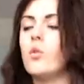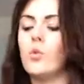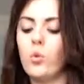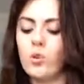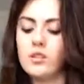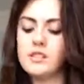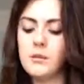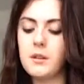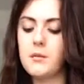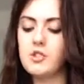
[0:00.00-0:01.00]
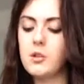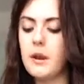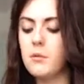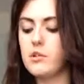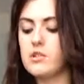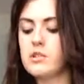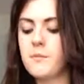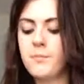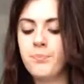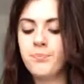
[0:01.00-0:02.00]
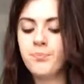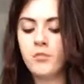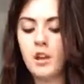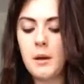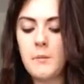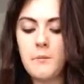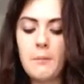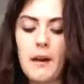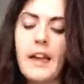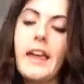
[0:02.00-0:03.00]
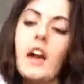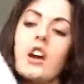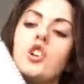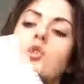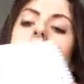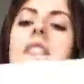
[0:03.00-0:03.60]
or some of them 2 hours. But here you can